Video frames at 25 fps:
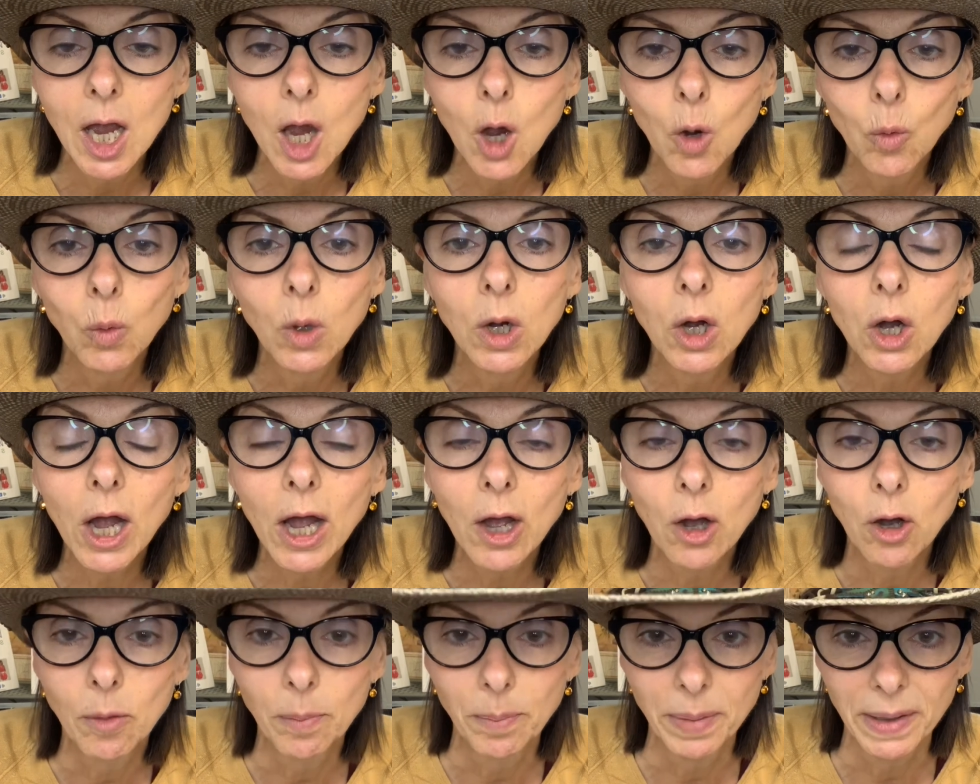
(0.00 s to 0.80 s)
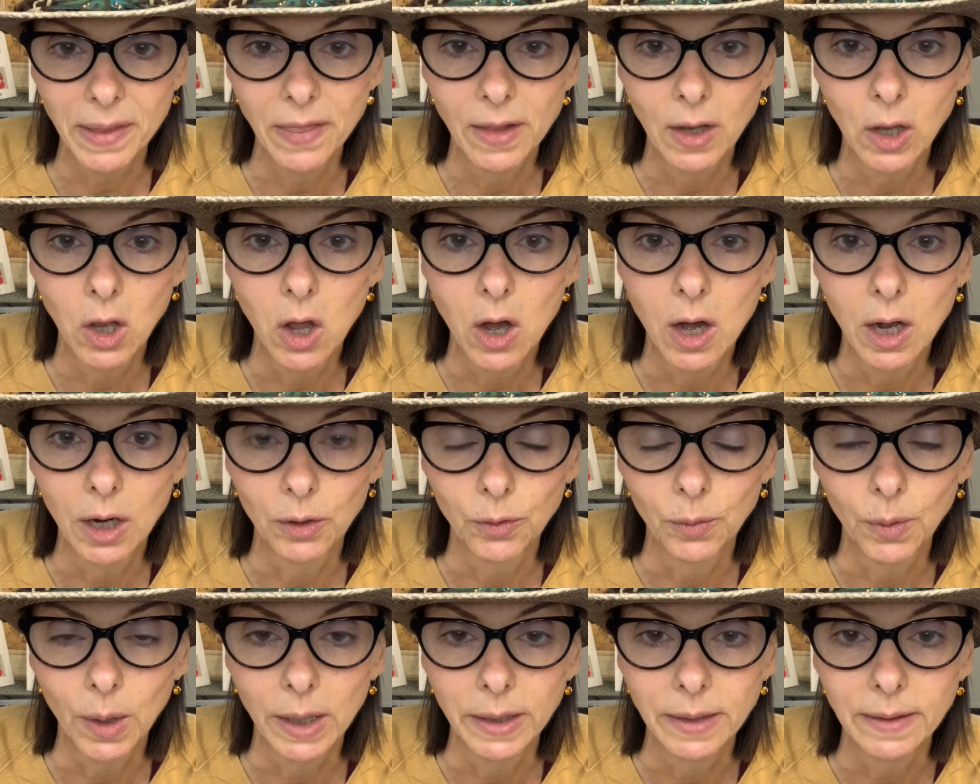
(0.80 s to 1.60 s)
will help in the long
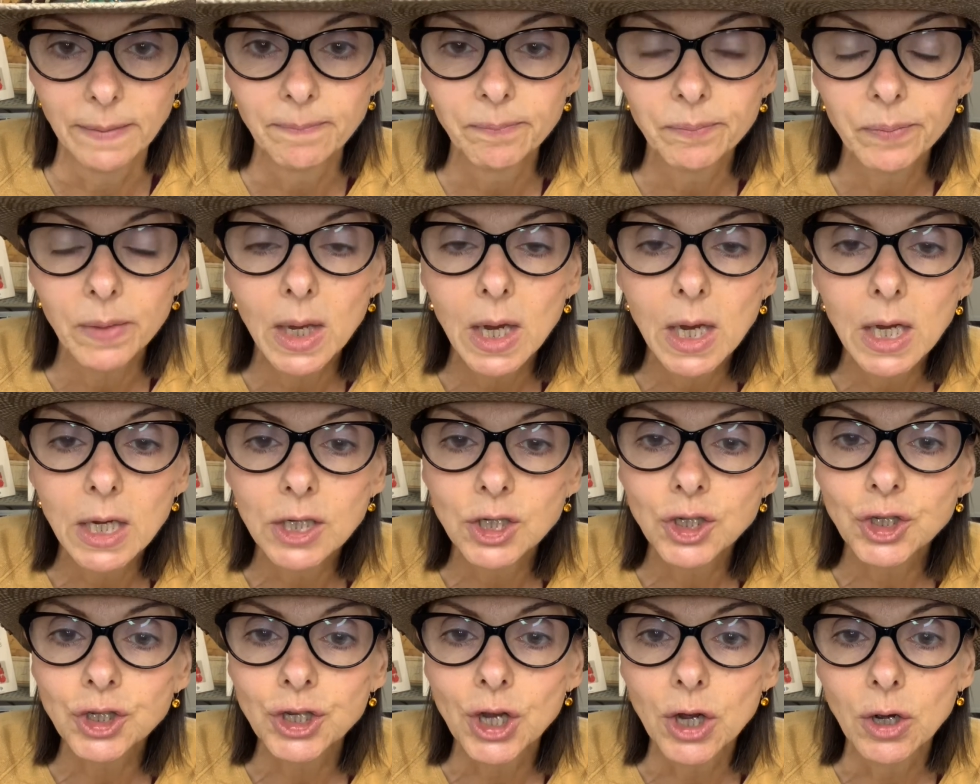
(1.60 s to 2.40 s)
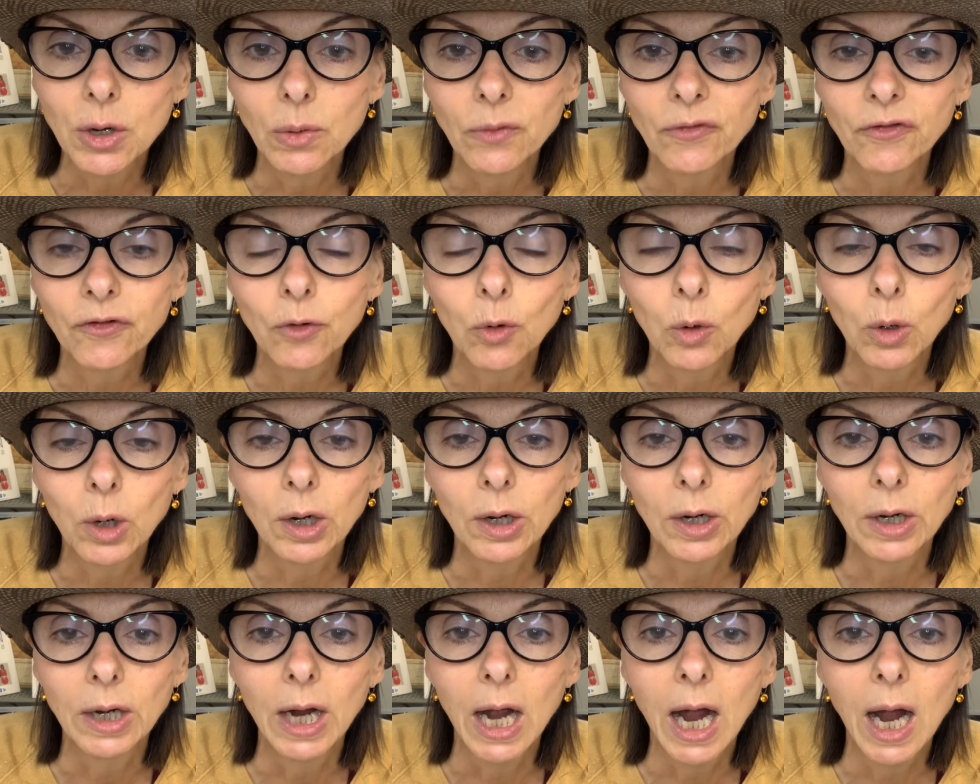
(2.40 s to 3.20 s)
run. So
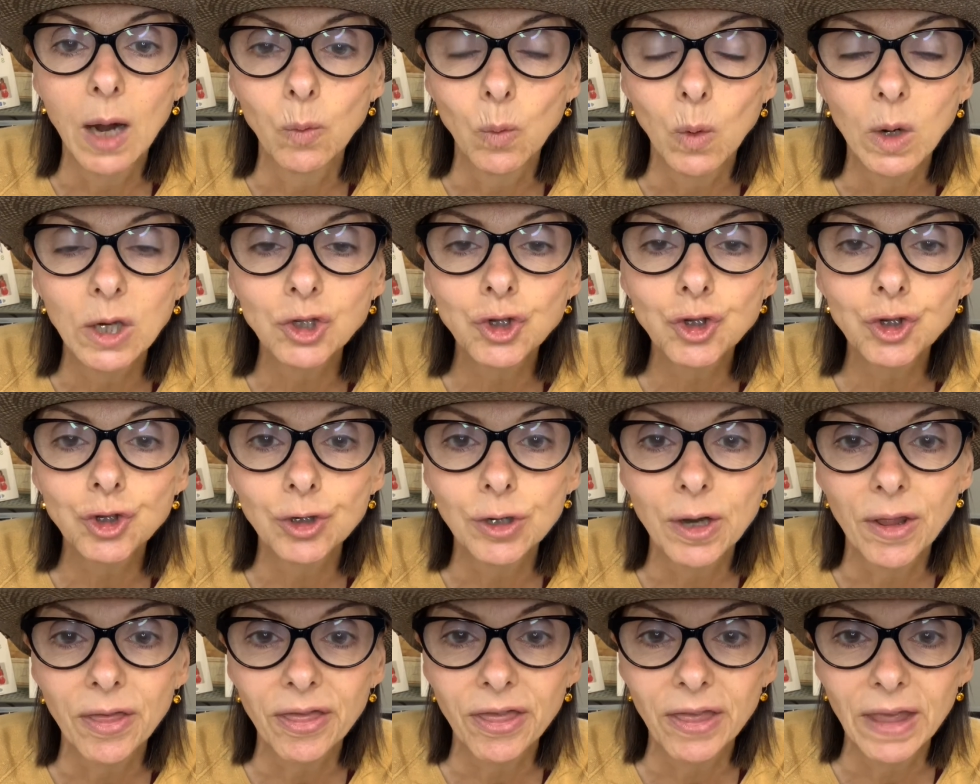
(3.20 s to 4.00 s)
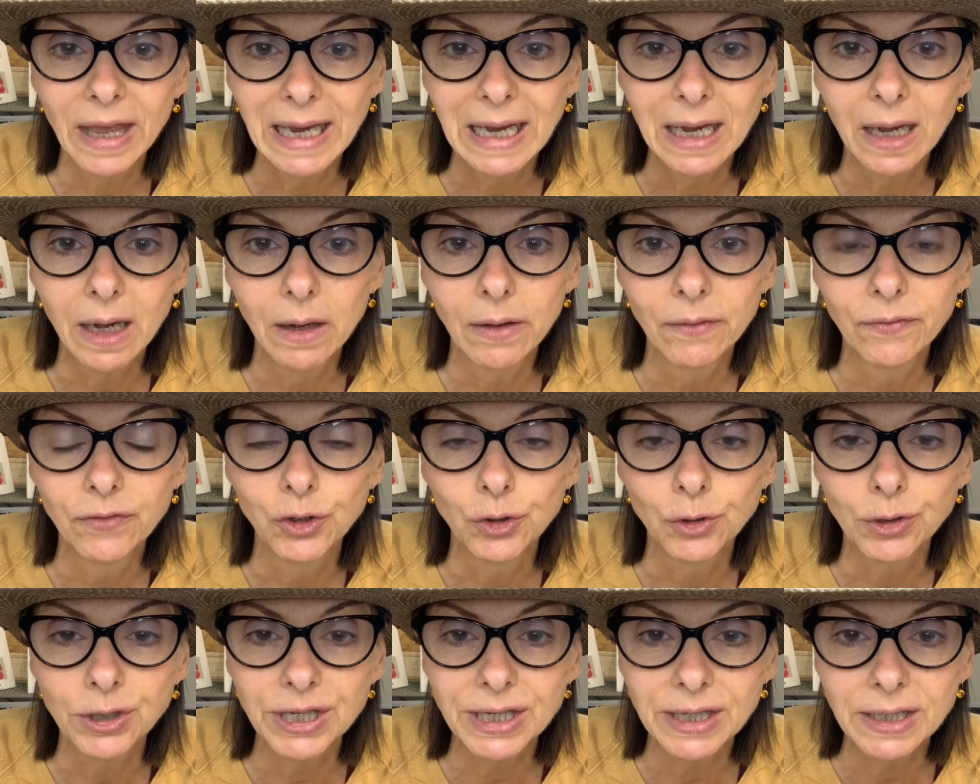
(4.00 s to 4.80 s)
I want you to think of
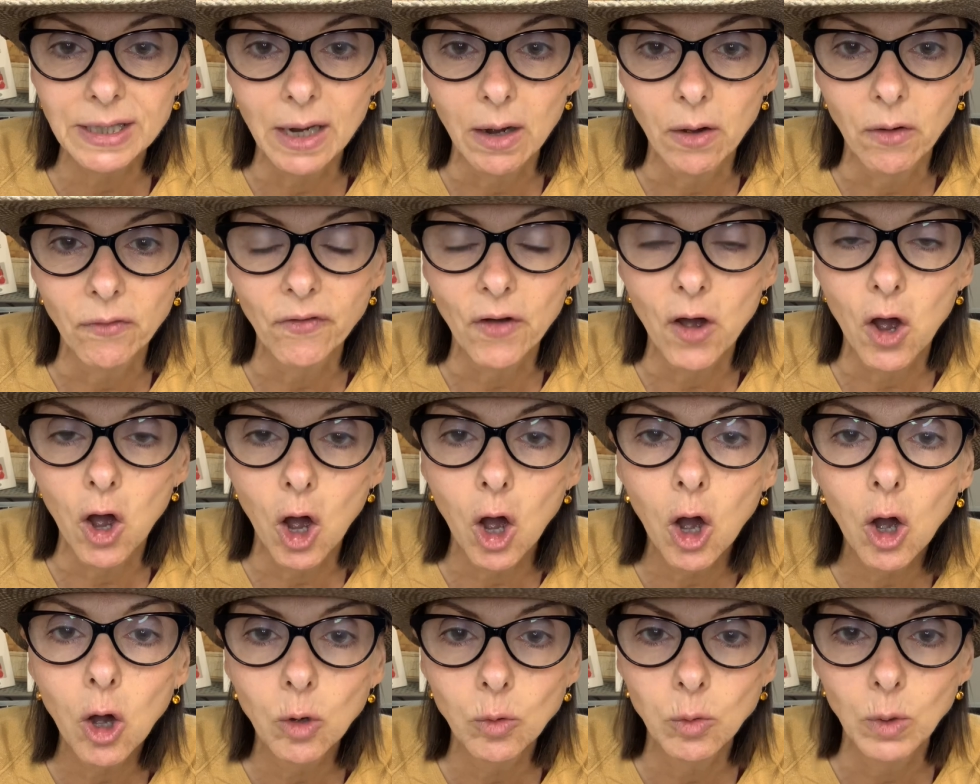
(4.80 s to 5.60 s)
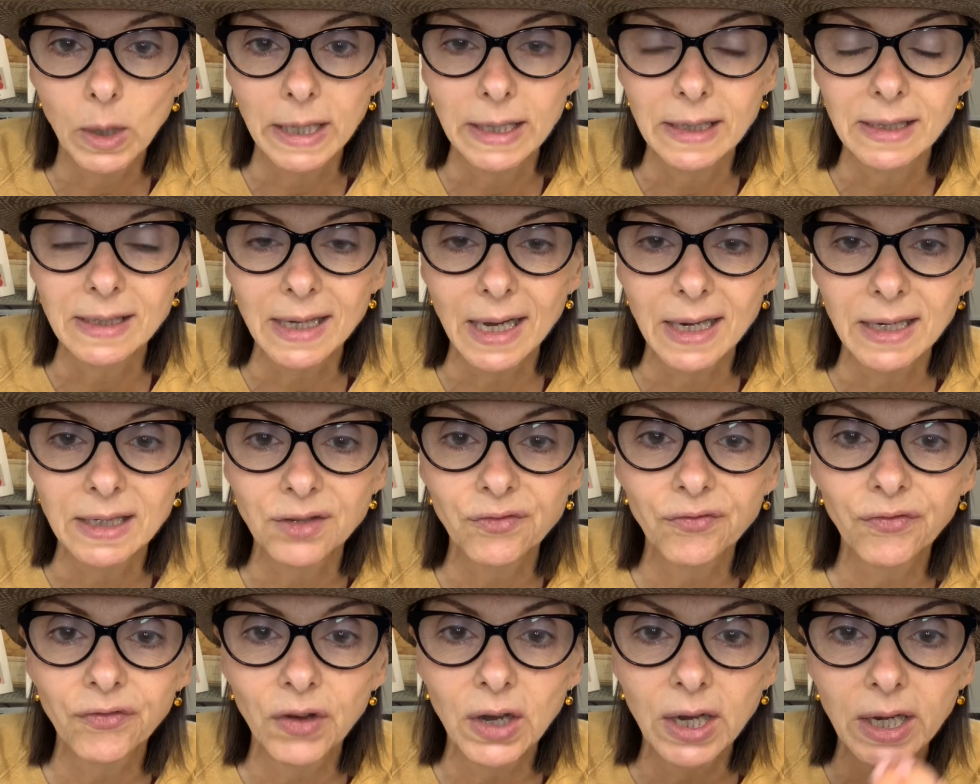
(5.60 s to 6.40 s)
yourself always as
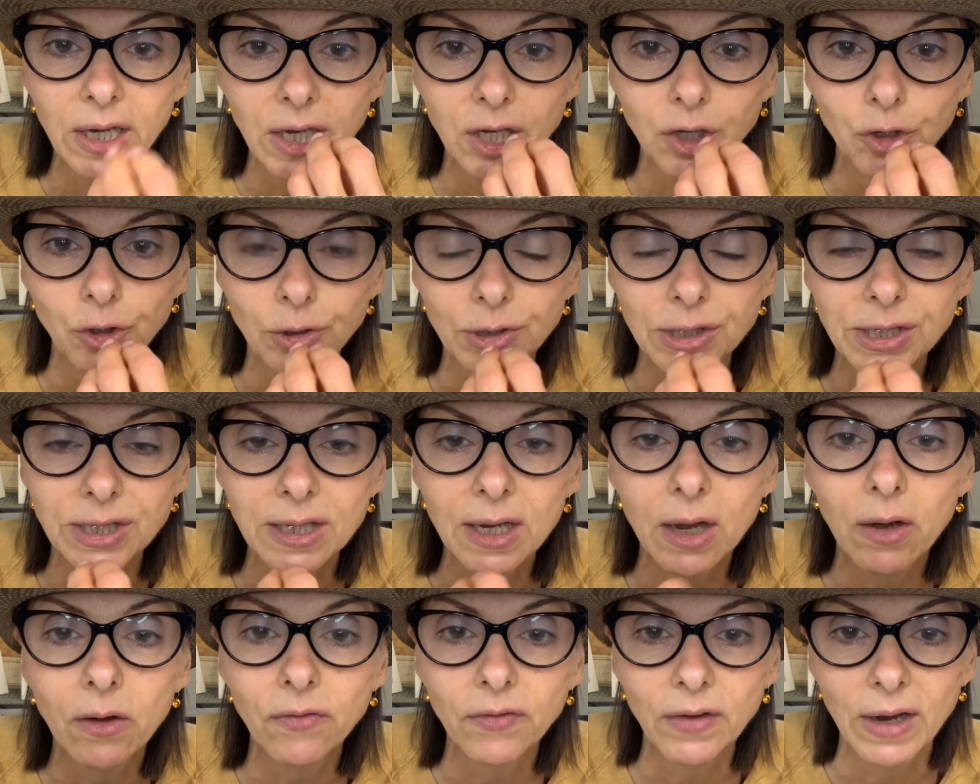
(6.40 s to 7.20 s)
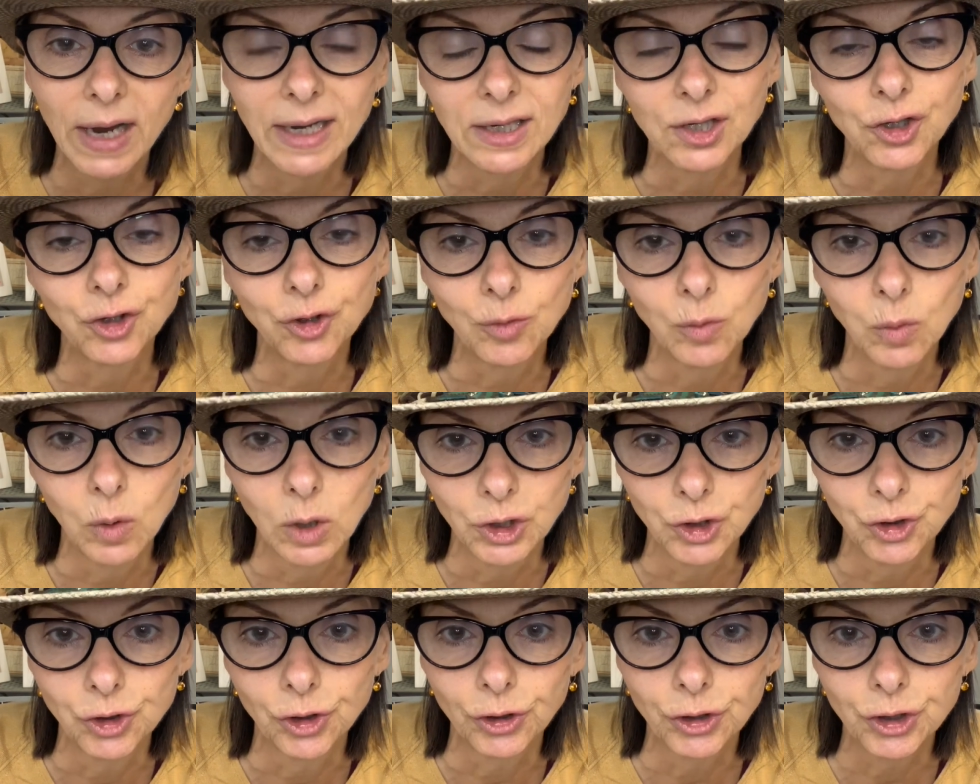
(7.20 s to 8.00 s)
feeding yourself as you
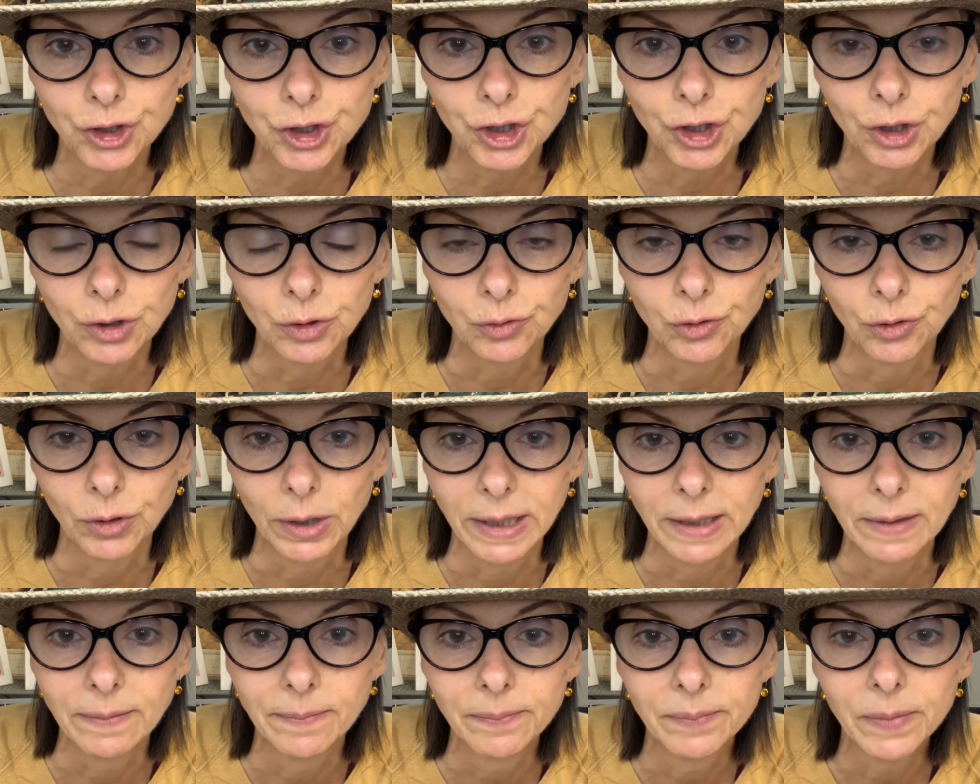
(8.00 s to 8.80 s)
would your children